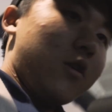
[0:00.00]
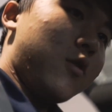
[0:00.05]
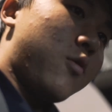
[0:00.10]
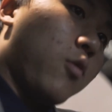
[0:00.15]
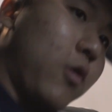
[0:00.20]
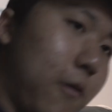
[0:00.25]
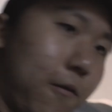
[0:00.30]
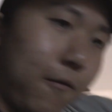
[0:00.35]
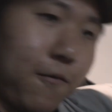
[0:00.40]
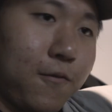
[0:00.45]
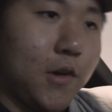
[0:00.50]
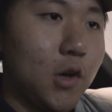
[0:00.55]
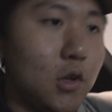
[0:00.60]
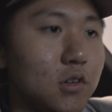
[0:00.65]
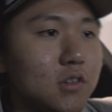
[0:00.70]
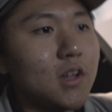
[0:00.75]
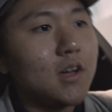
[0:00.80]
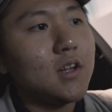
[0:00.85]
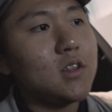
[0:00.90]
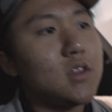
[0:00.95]
what it
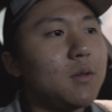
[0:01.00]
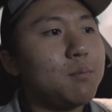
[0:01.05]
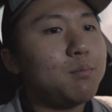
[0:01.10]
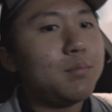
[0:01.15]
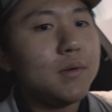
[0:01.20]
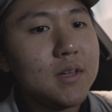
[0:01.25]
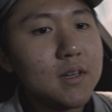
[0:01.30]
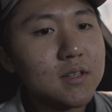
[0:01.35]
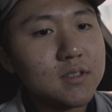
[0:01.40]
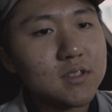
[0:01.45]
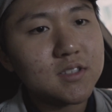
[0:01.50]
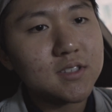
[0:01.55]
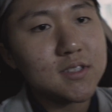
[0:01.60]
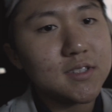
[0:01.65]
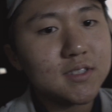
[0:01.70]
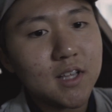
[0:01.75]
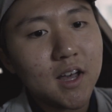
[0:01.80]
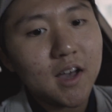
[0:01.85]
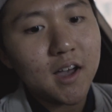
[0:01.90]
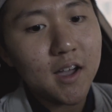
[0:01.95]
feels like to be
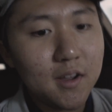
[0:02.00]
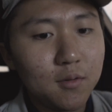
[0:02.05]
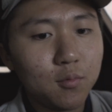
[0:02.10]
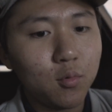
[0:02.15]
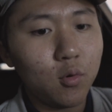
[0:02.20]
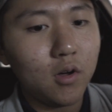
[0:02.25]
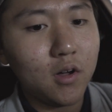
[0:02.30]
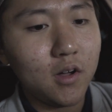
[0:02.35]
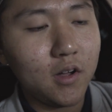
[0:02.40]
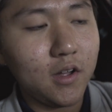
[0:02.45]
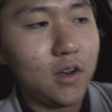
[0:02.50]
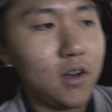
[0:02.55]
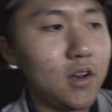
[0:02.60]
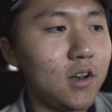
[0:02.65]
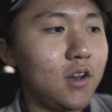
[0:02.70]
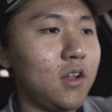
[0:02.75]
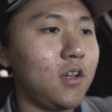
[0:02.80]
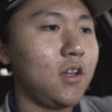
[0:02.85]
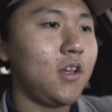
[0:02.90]
inside one.